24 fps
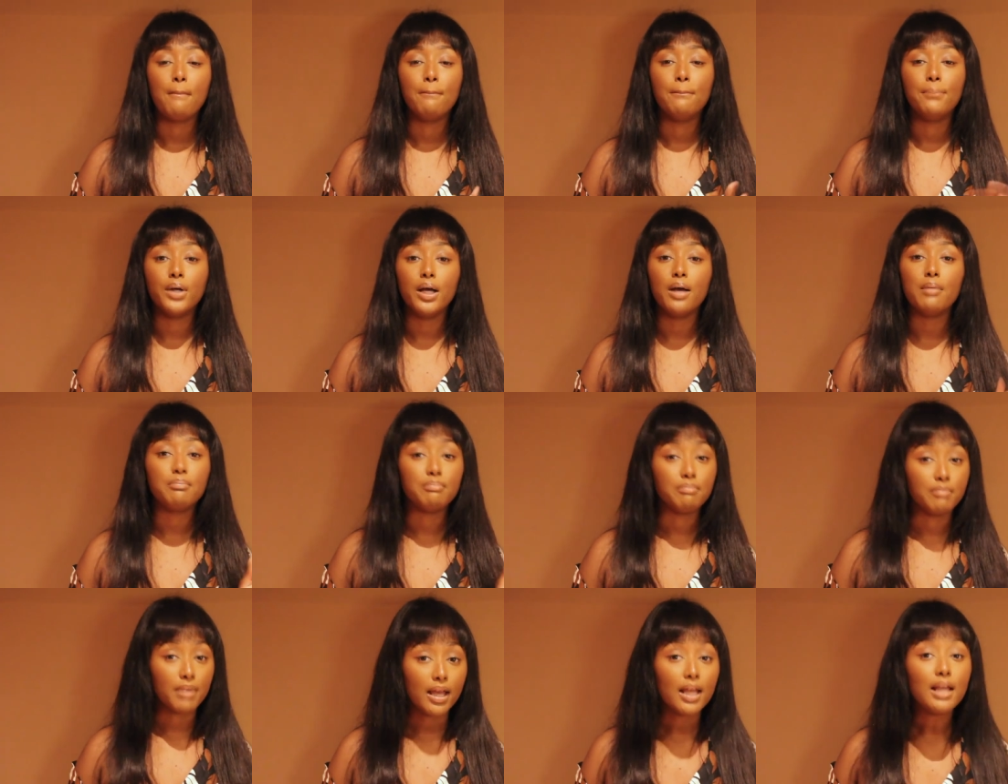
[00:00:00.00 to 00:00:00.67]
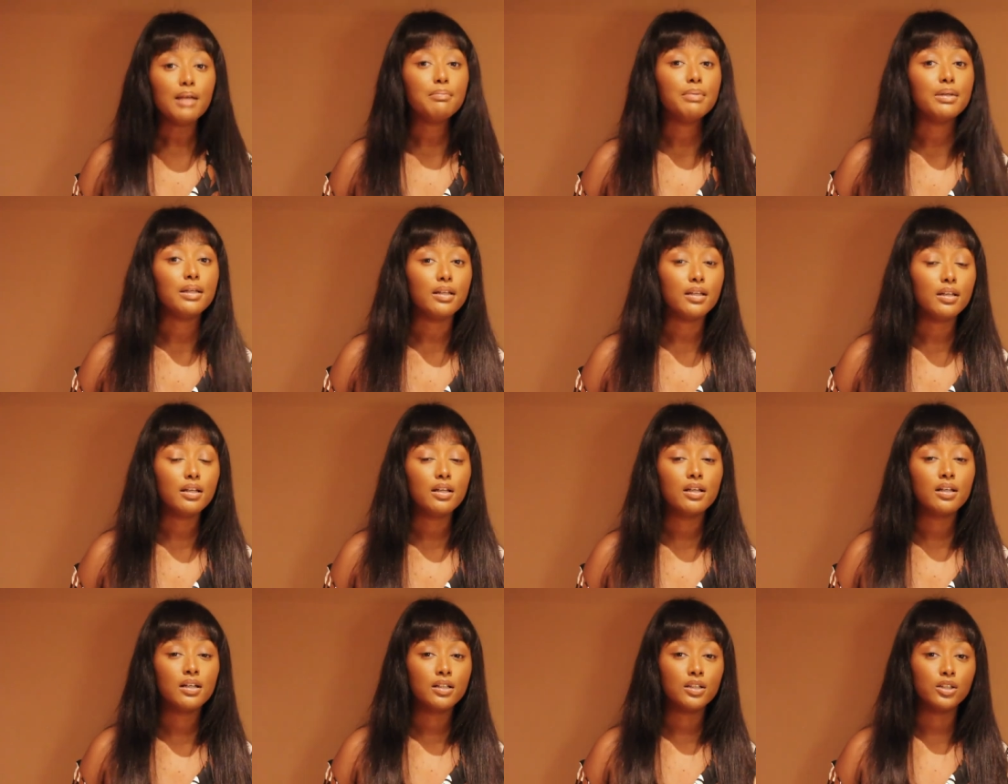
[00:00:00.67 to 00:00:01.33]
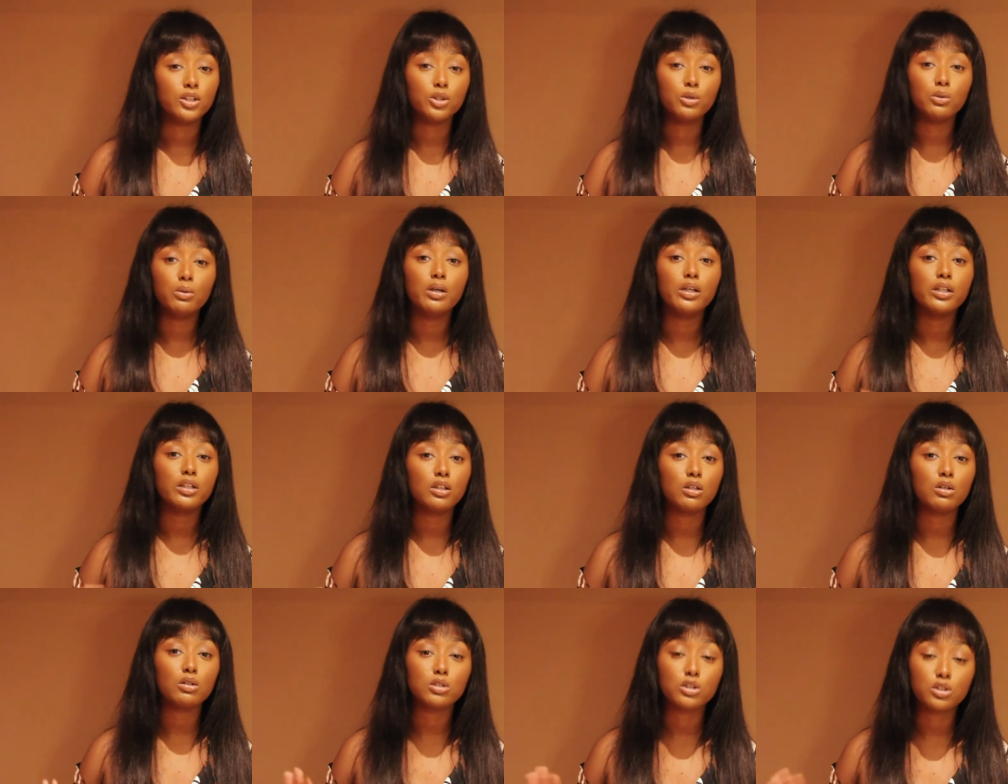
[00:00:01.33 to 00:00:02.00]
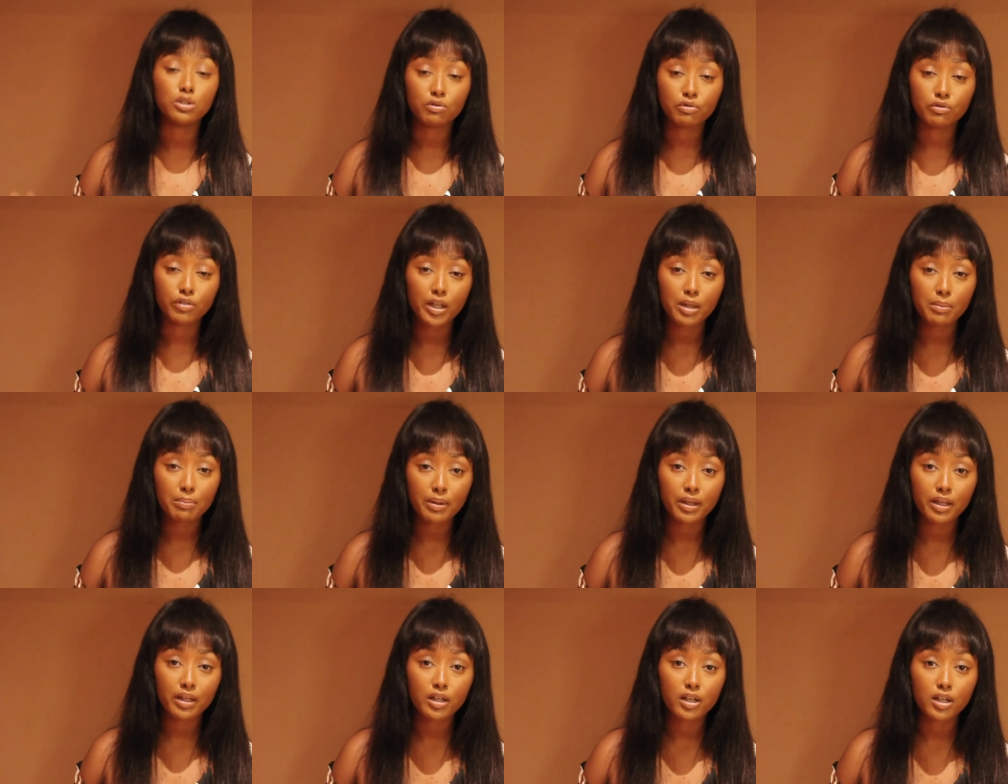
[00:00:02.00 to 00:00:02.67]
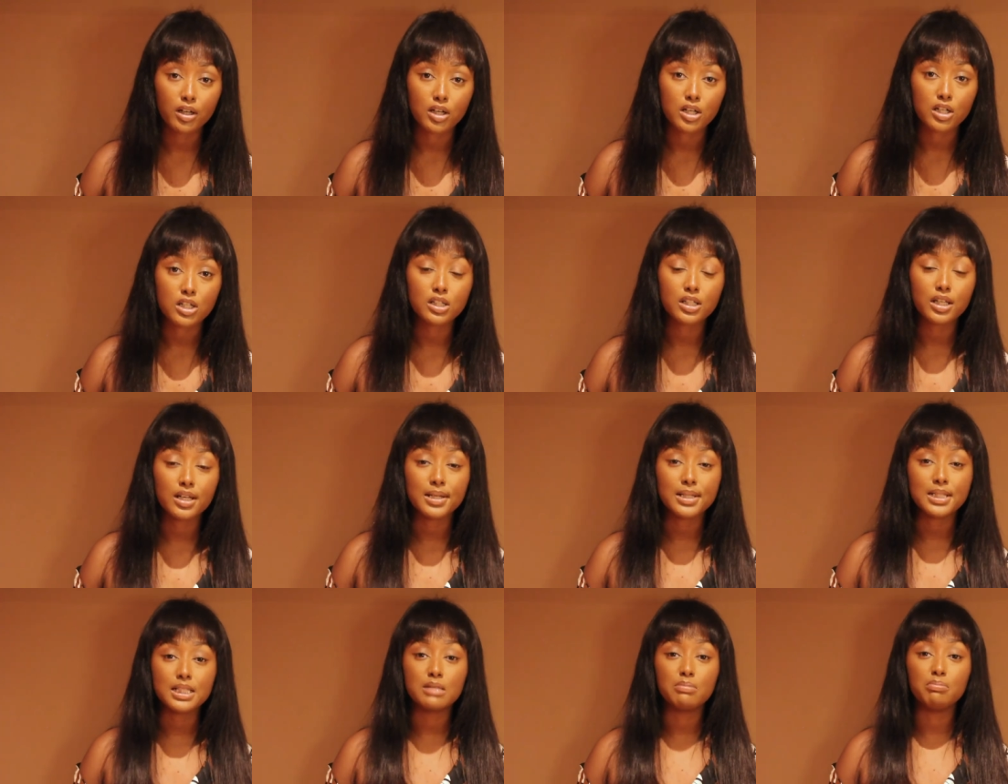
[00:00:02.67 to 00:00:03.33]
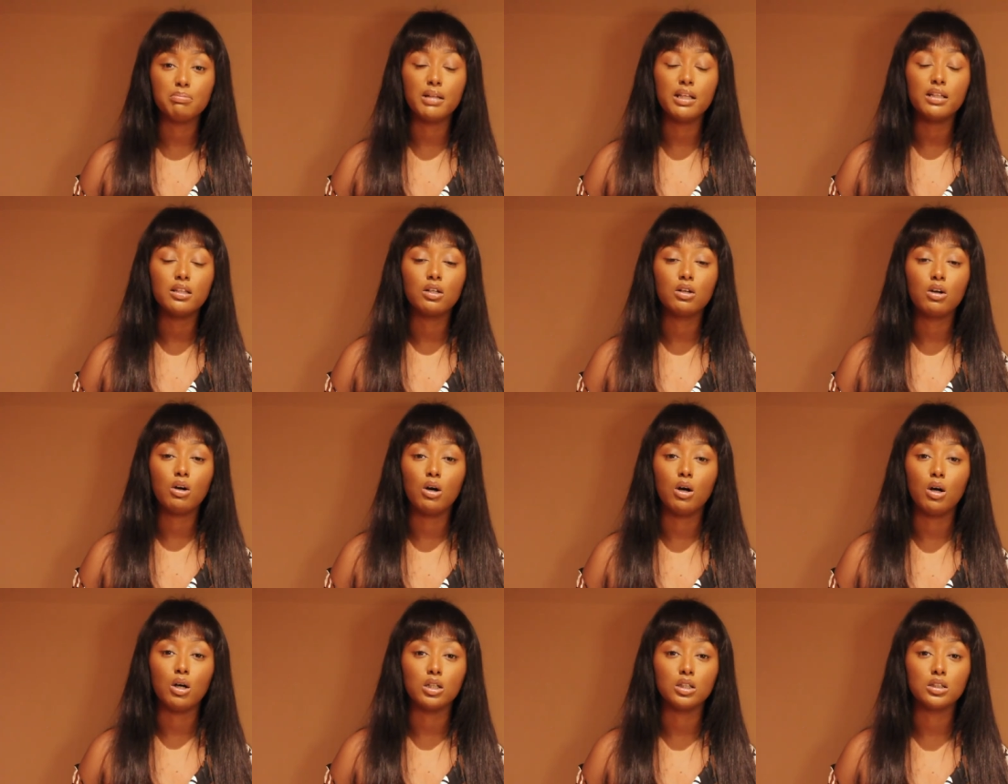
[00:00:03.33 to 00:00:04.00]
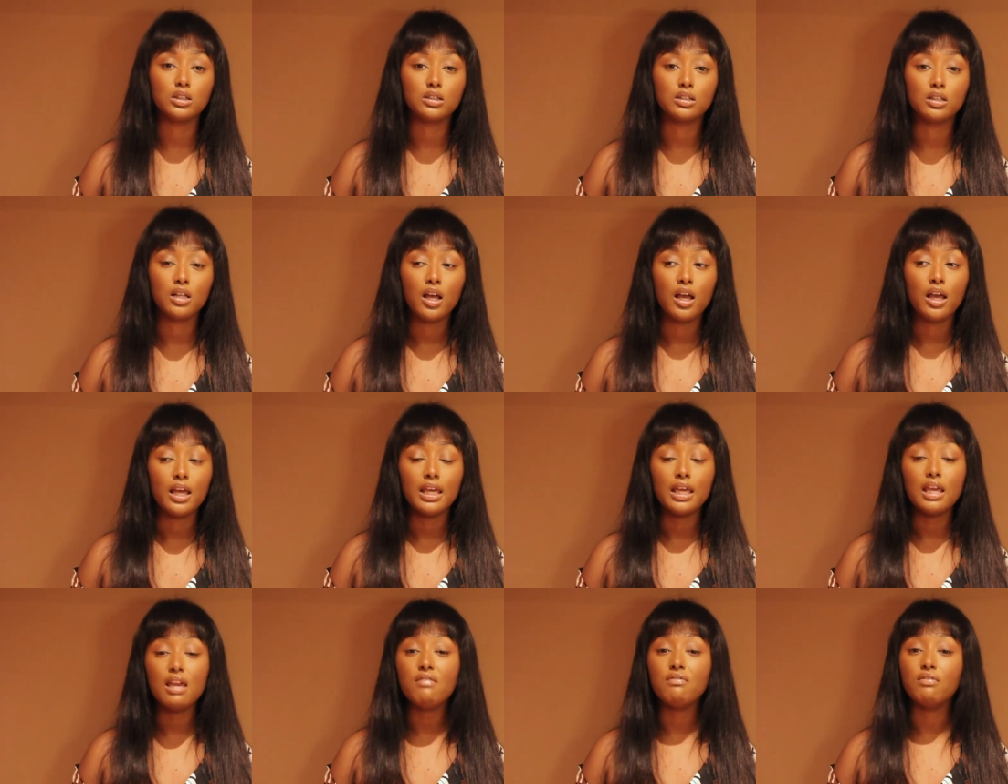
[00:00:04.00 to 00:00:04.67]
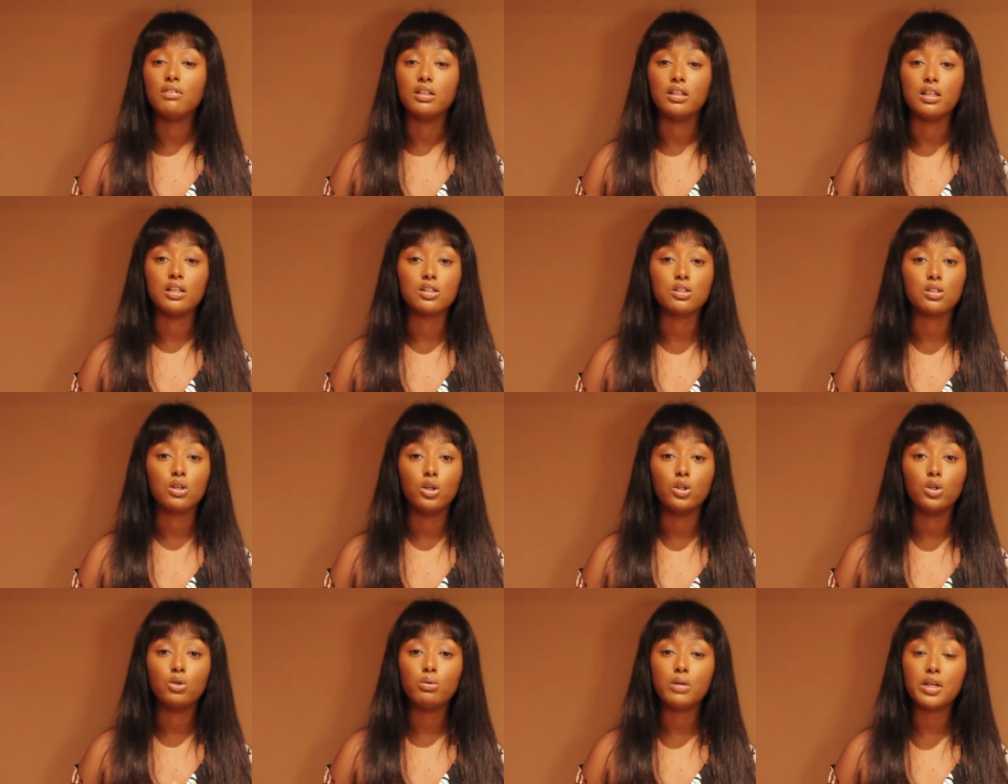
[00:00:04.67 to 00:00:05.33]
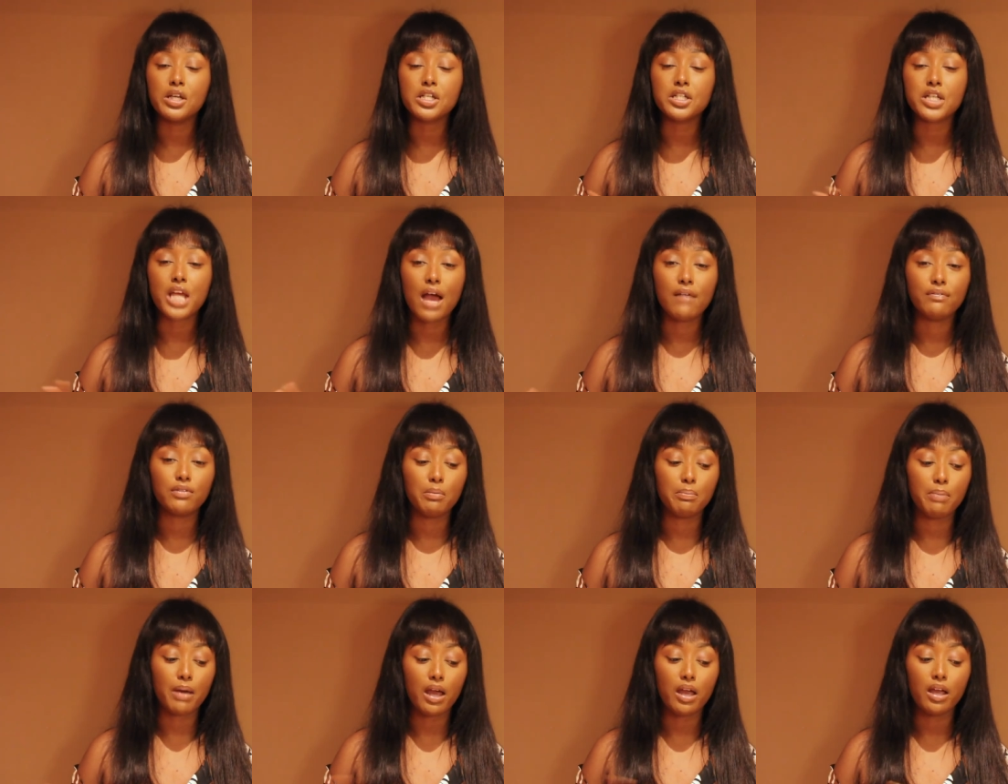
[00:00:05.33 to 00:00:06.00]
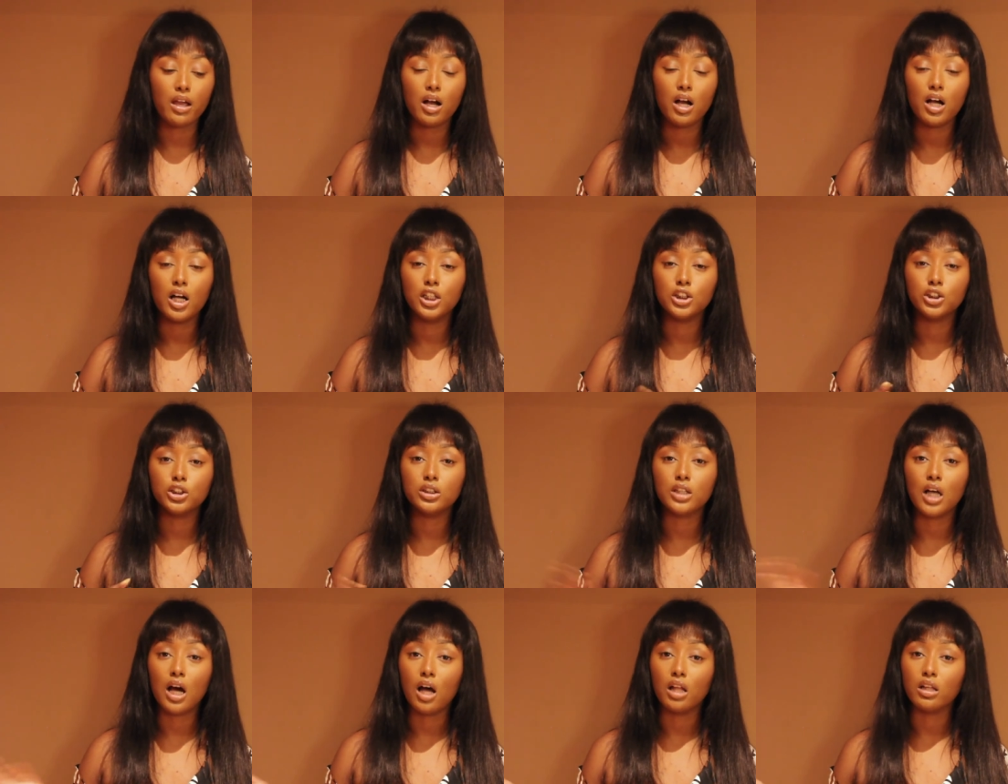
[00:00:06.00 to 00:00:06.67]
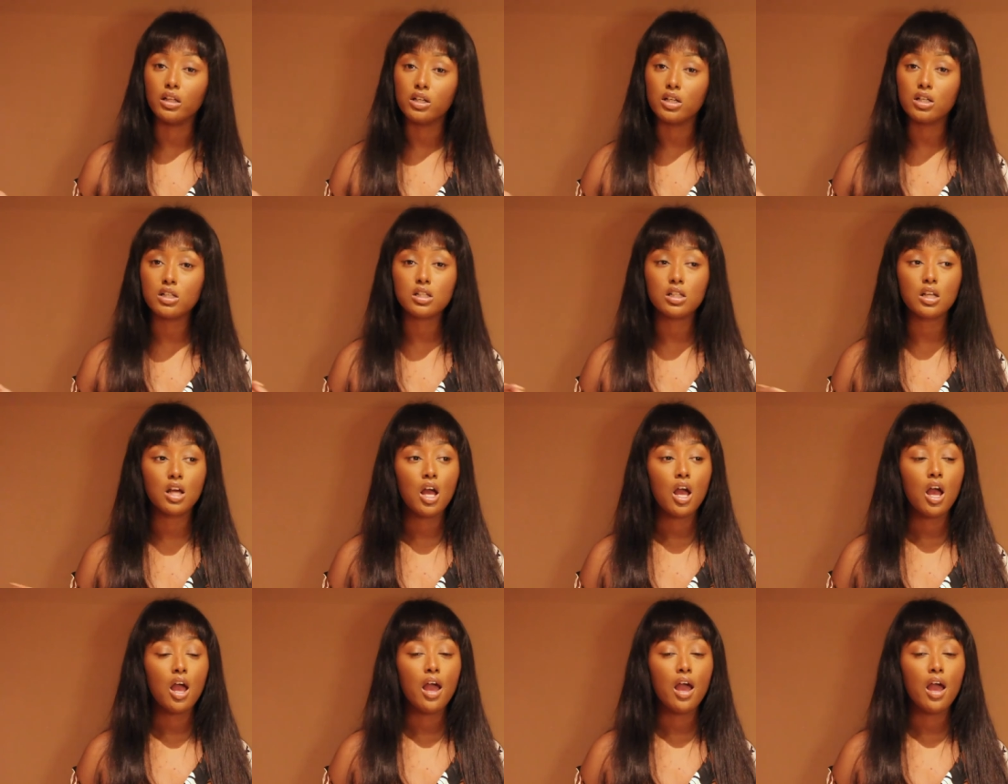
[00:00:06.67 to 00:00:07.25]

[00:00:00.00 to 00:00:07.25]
But maybe you and those three peers can split the cost evenly. So you each have to pay $100